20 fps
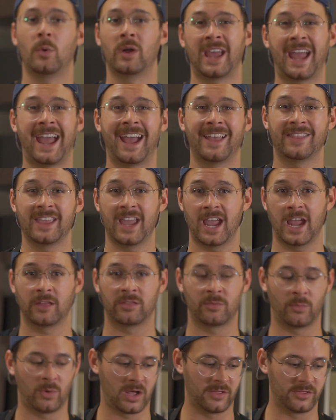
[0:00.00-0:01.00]
want to add the
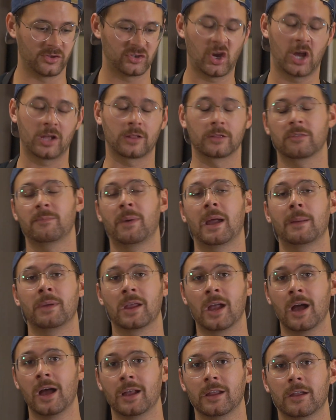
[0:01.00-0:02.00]
eggs while the chocolate's
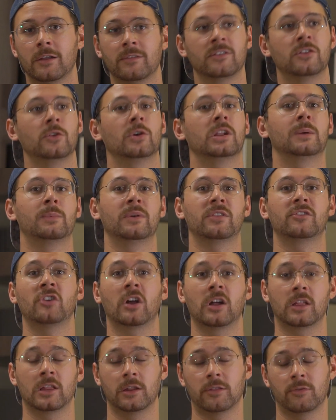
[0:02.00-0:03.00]
piping hot because then you end up with
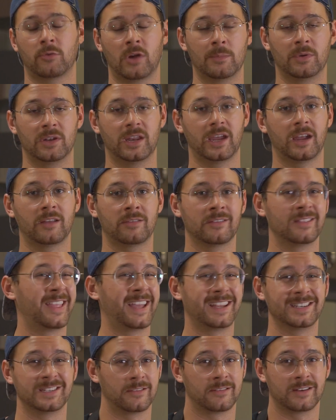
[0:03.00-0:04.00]
chocolatey scrambled eggs, and
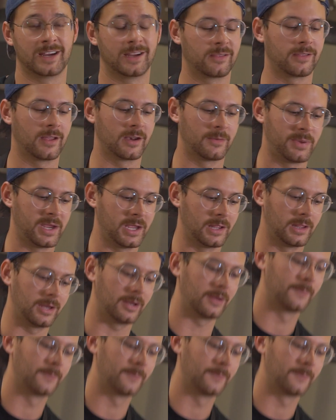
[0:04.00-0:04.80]
that does not sound appealing.